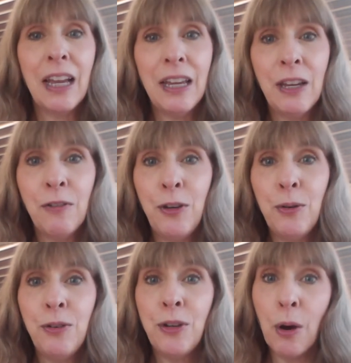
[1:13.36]
if
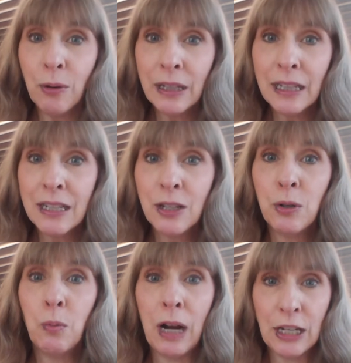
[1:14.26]
you don't get
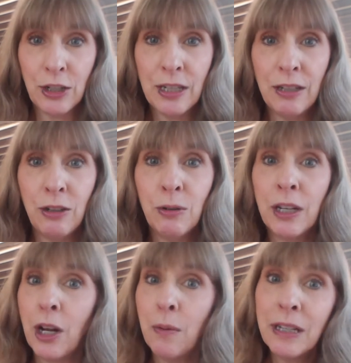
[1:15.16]
to watch it, you
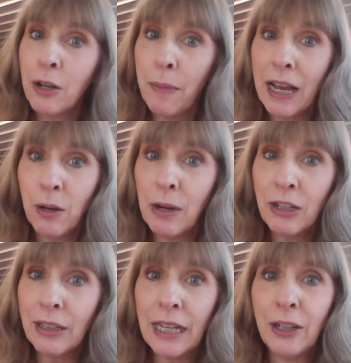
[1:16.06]
can always go back and watch
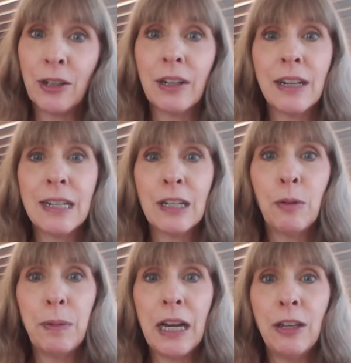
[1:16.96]
it later because it'll
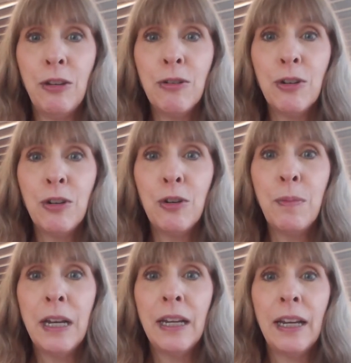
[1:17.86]
be on YouTube
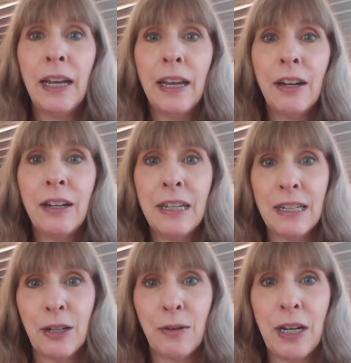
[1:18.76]
and on
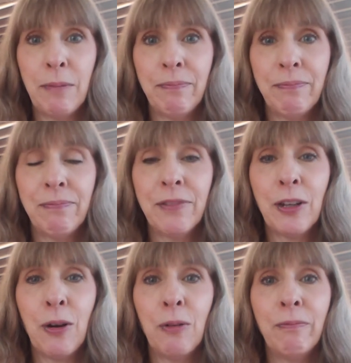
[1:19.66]
Instagram.
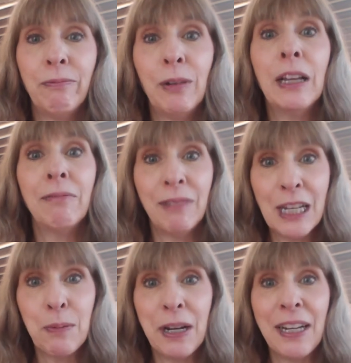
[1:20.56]
So, well,
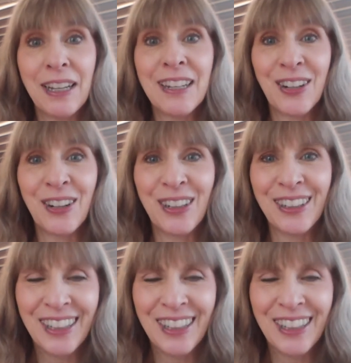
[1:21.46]
let's pray to get started.